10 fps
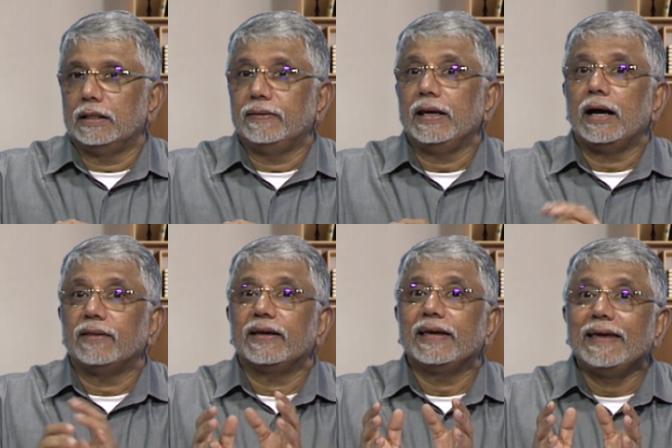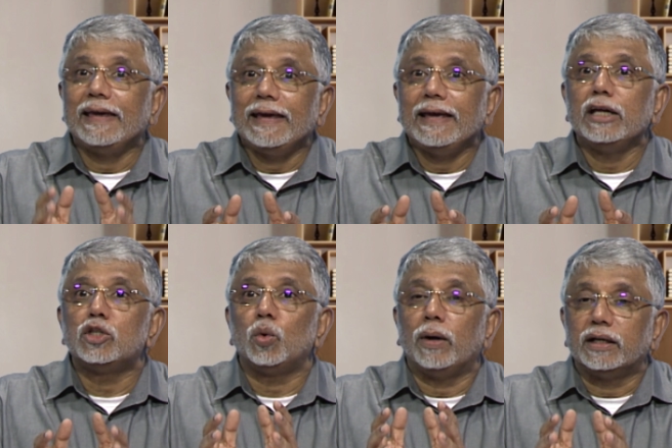they are the key
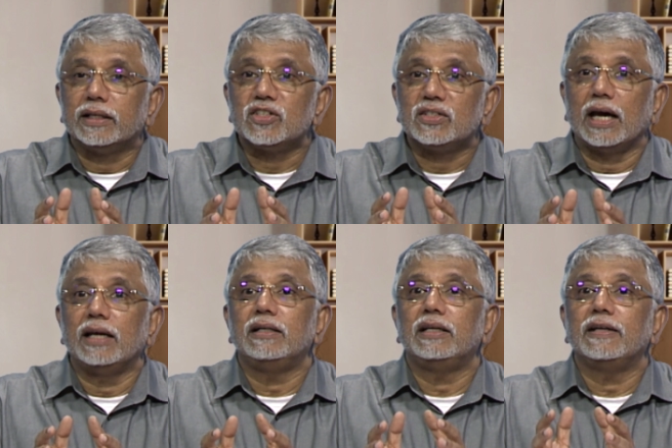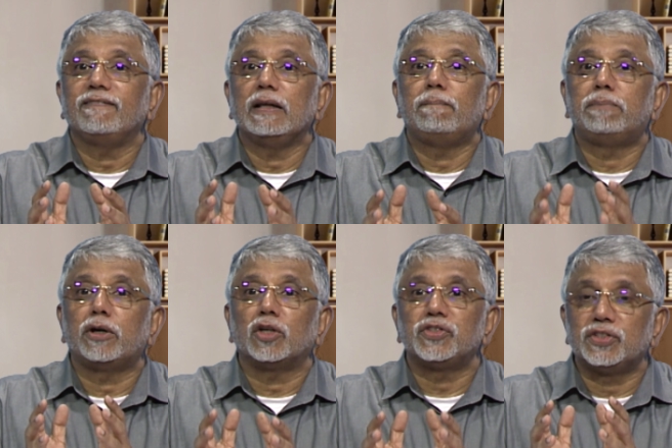to understanding the
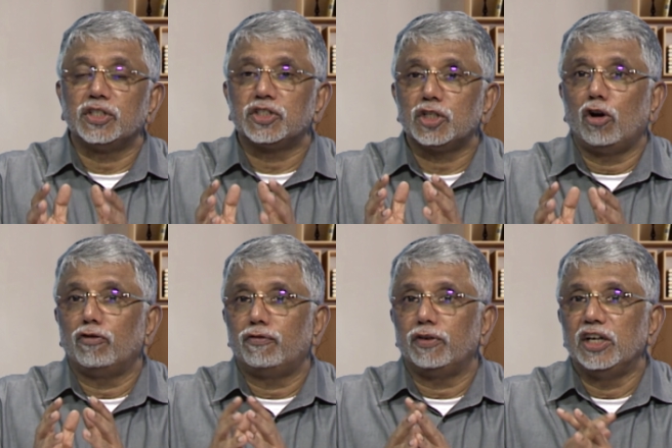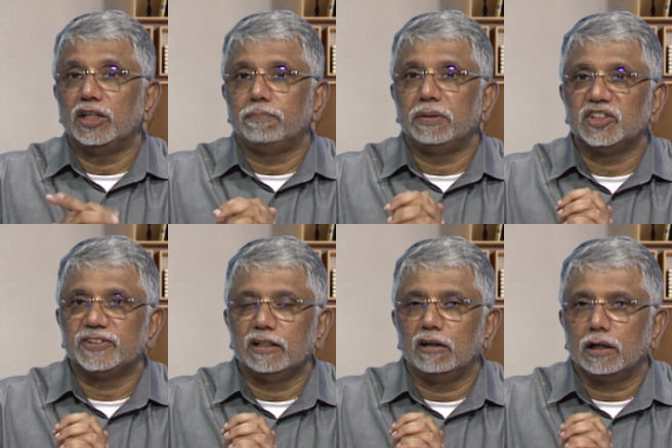process of
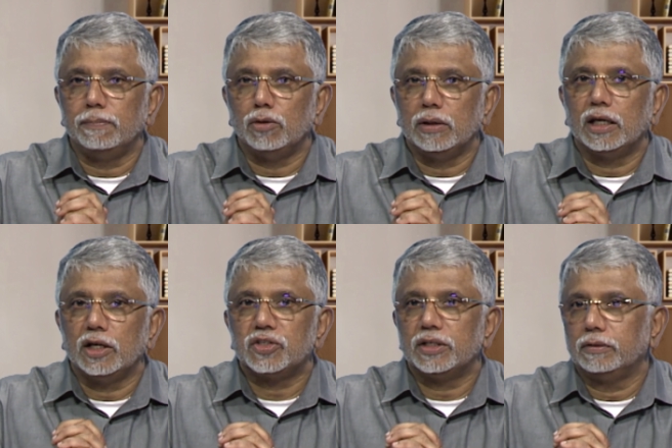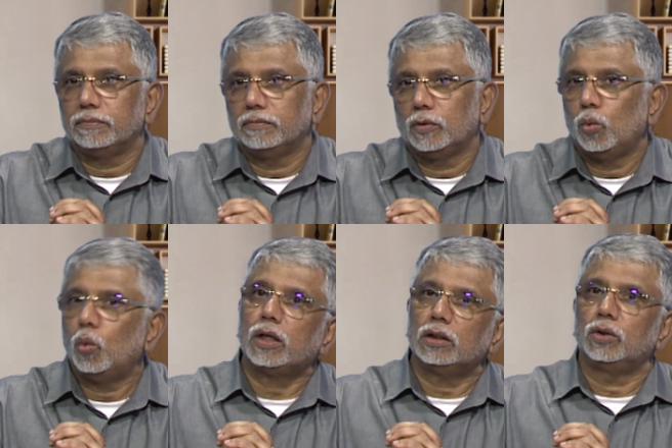interpersonal communication.
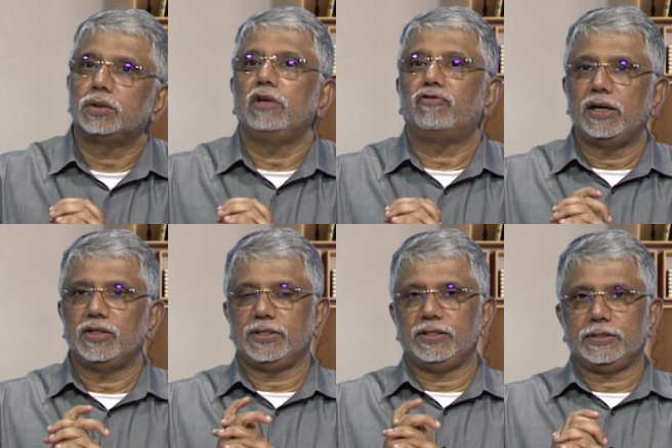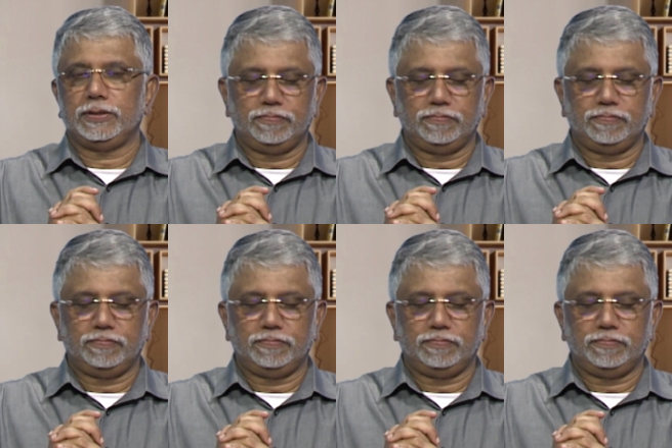What are those differences?